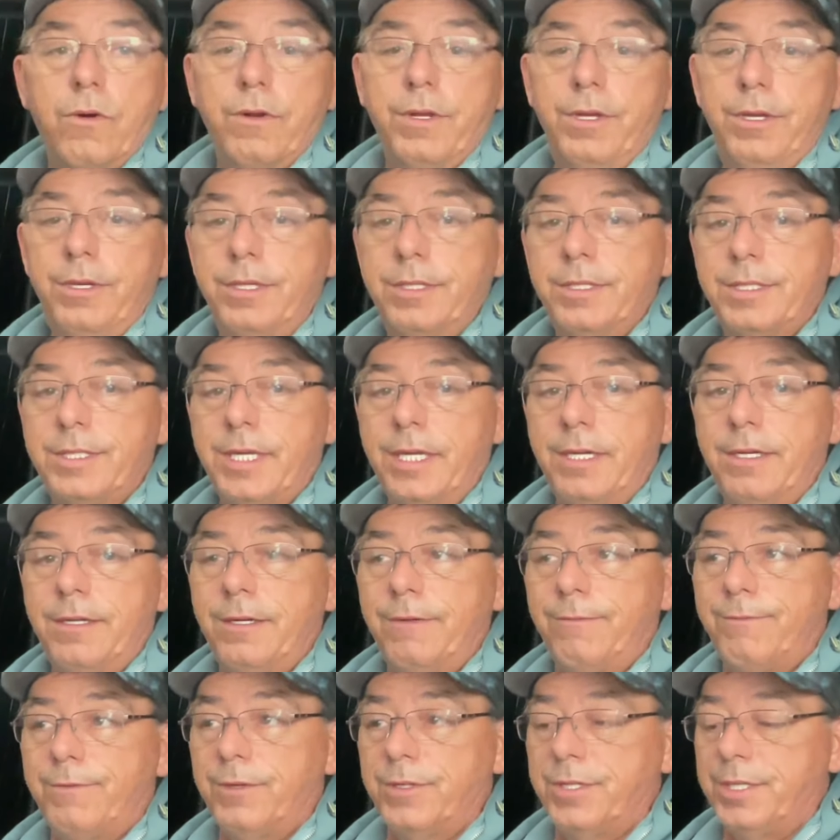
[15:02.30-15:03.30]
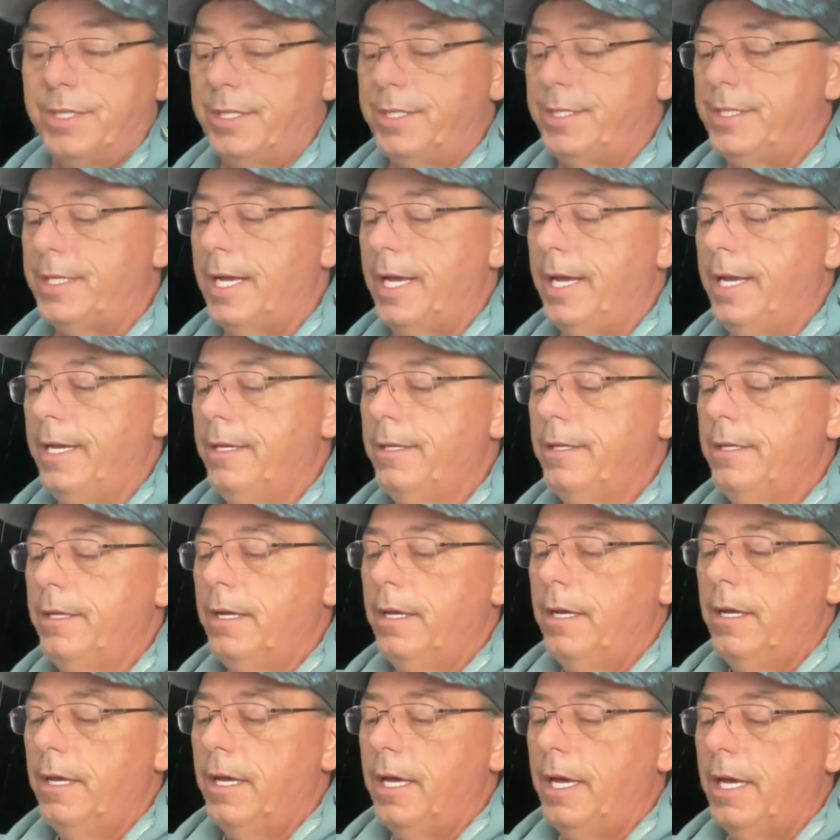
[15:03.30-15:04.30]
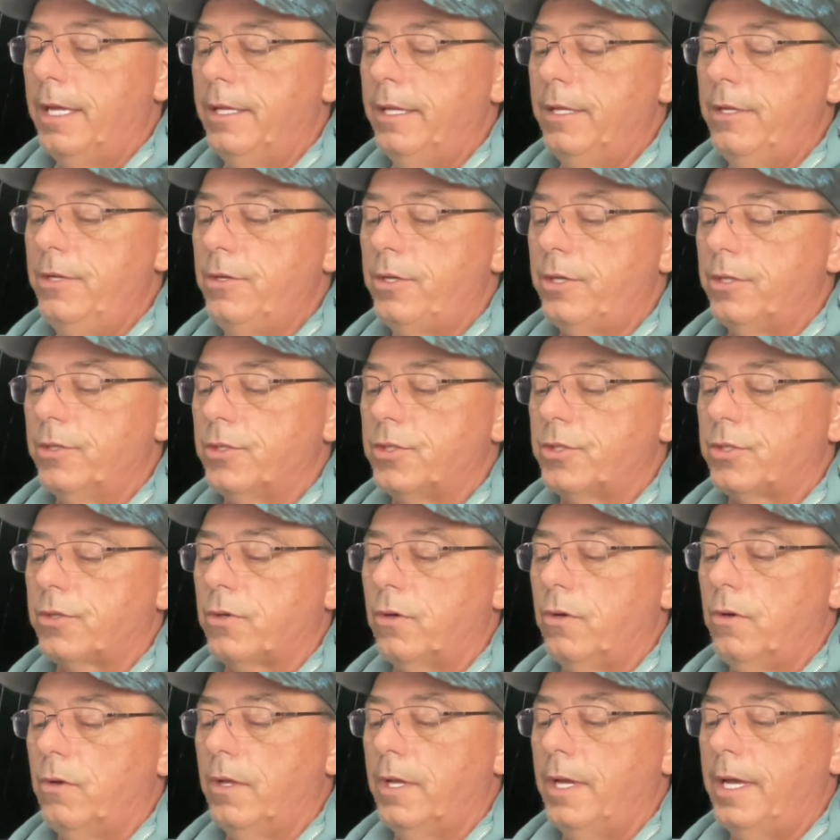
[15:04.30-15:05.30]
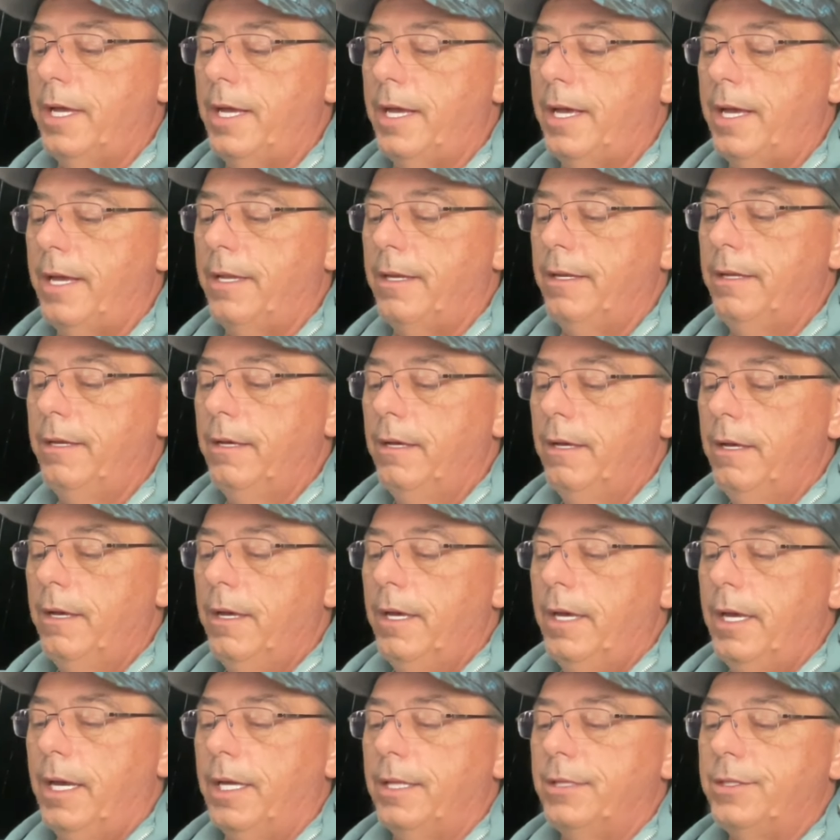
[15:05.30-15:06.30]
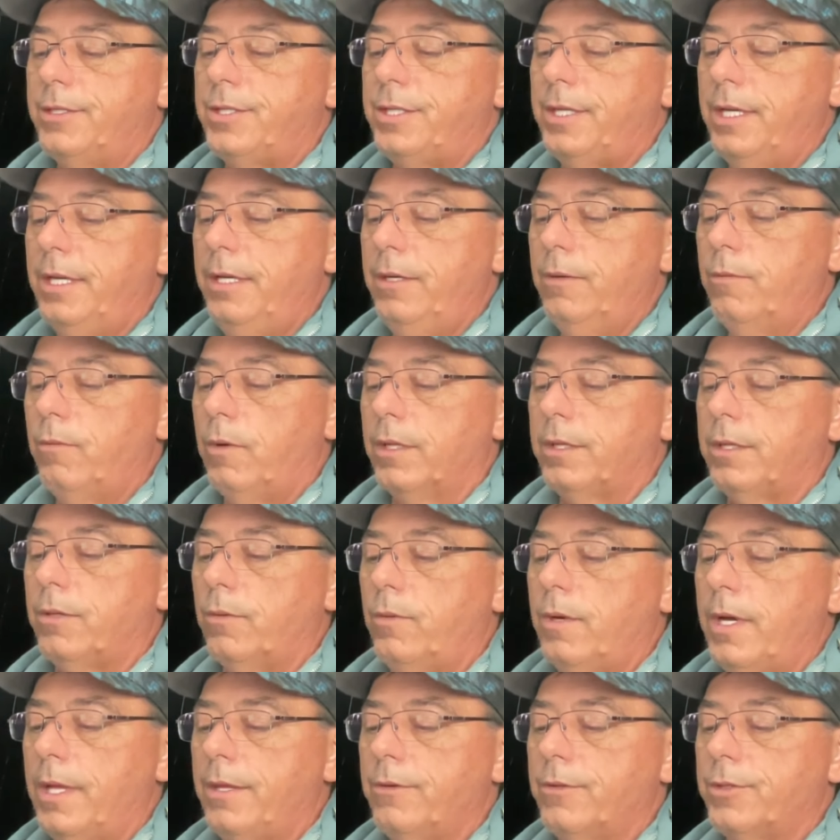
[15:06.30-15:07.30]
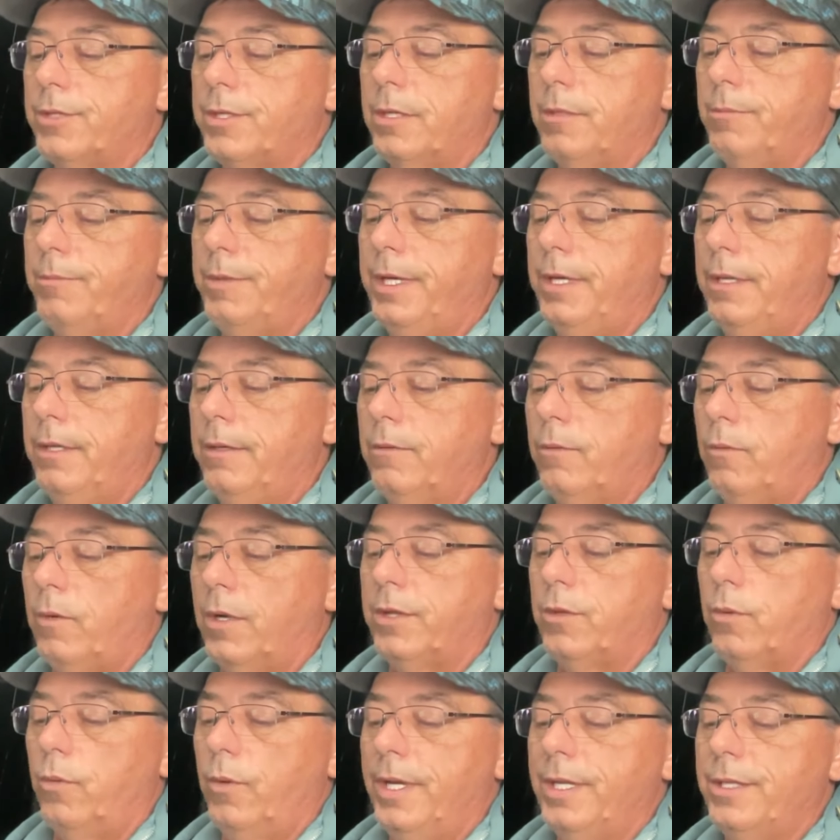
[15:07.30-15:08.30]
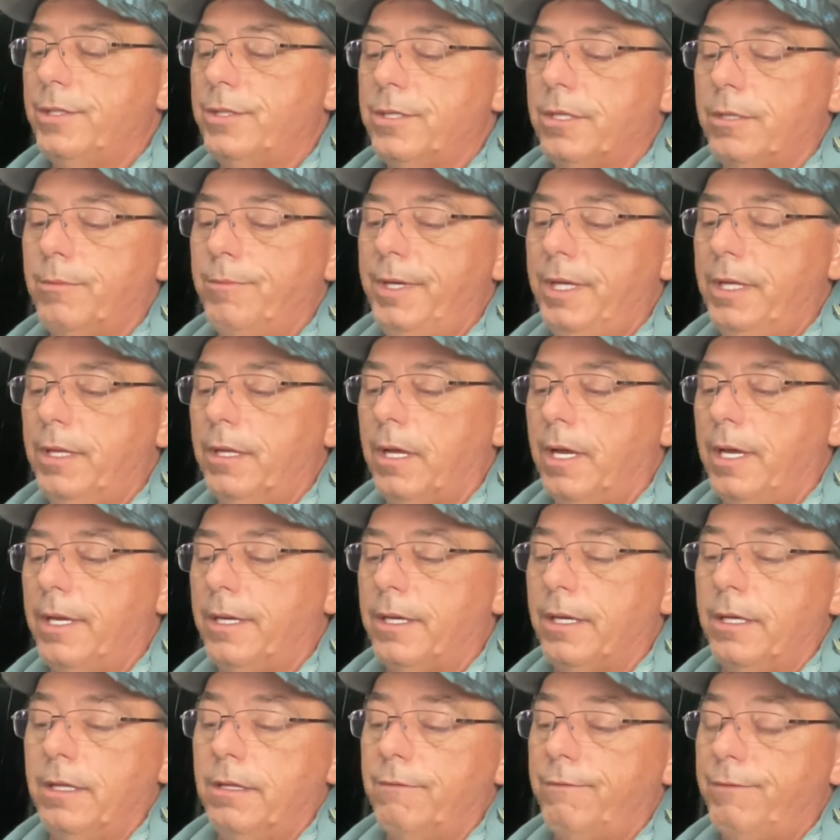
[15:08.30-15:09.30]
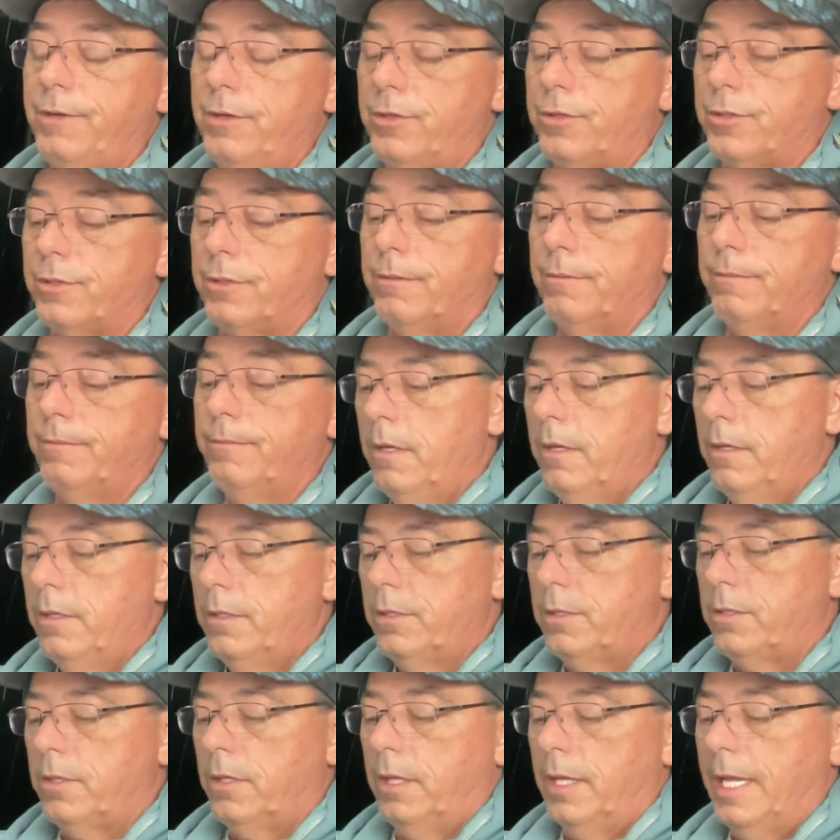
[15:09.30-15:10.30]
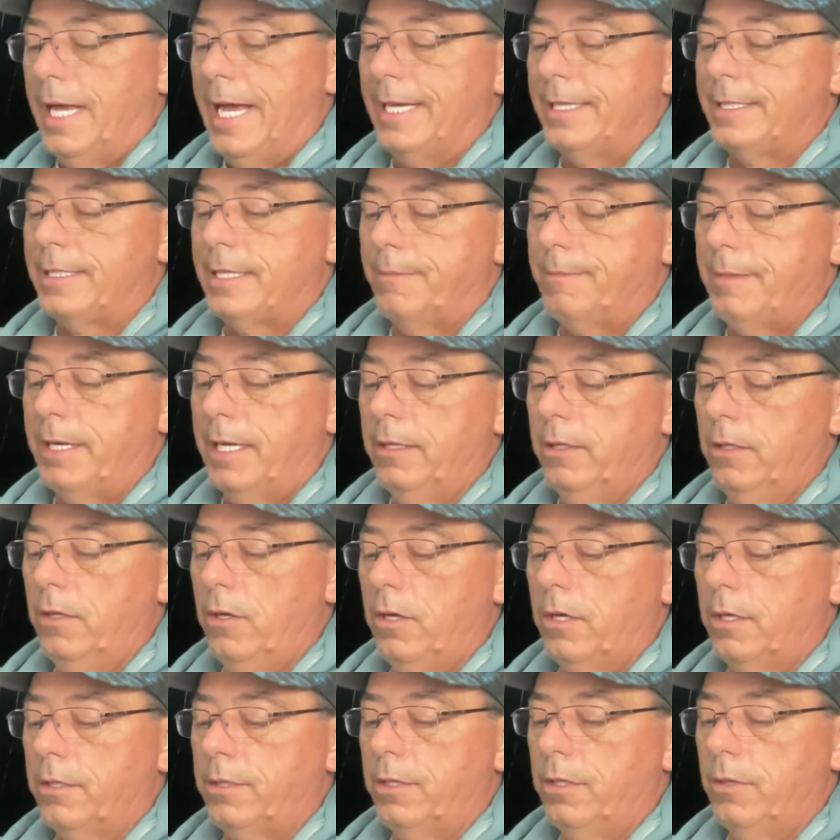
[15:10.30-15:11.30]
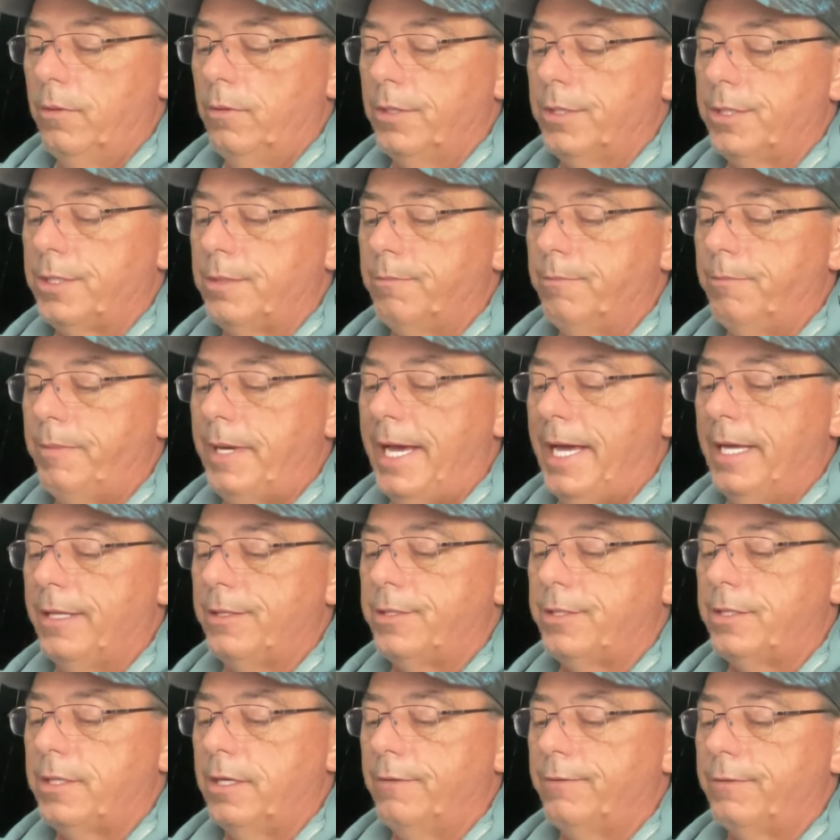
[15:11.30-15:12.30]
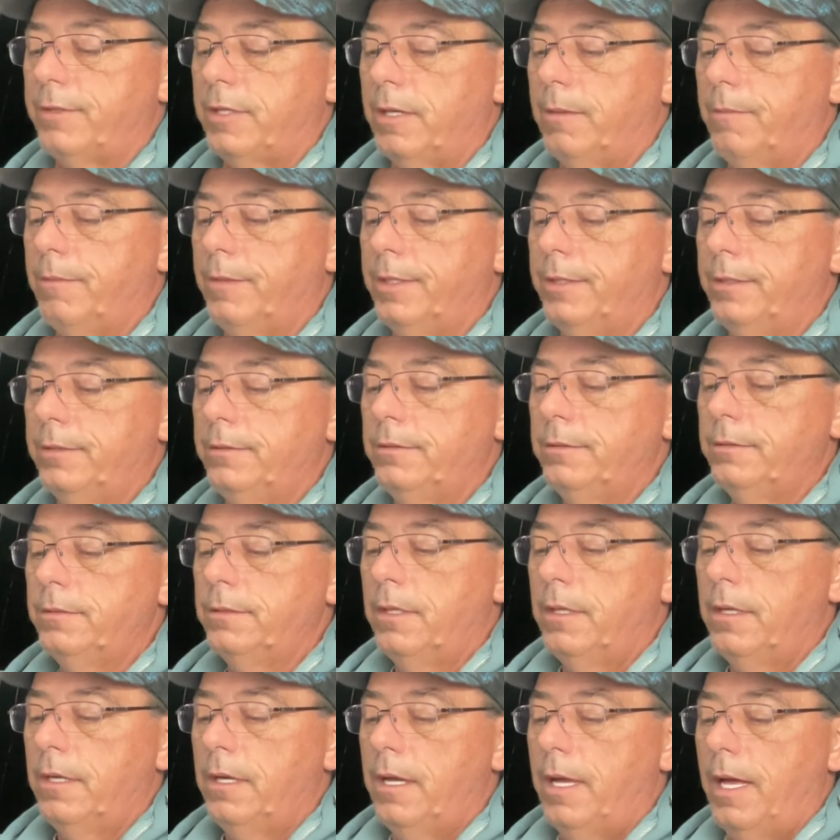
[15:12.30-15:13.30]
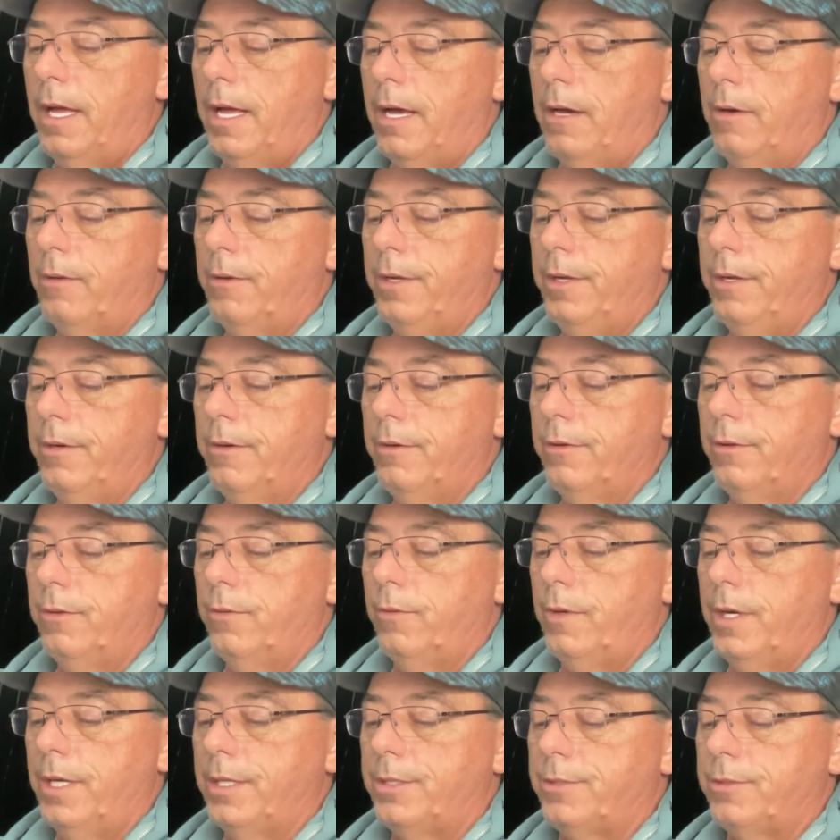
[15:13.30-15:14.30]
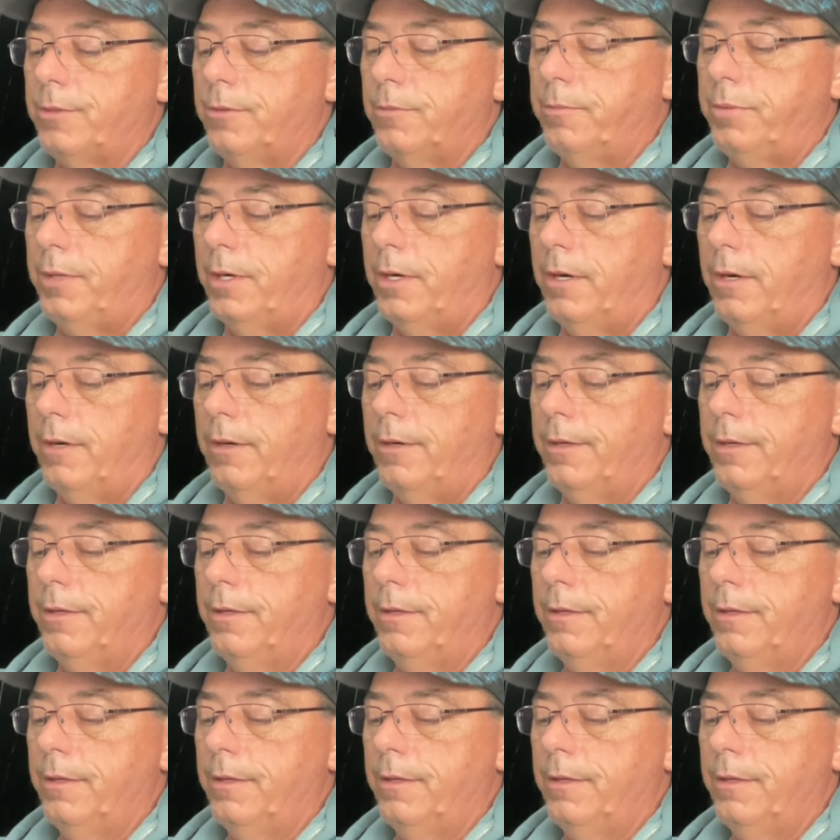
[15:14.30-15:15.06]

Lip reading: you can set it up for sustained, and then you can scroll ahead and see what the weather's going to be, what the wind's going to be like in the future. So last time I looked, there was some bad stuff coming out here in the western part.